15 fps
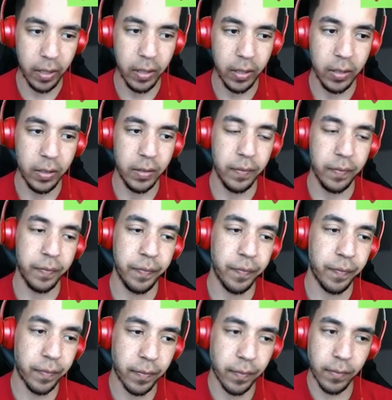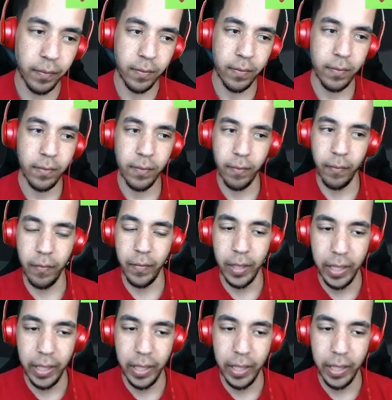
Nothing is said.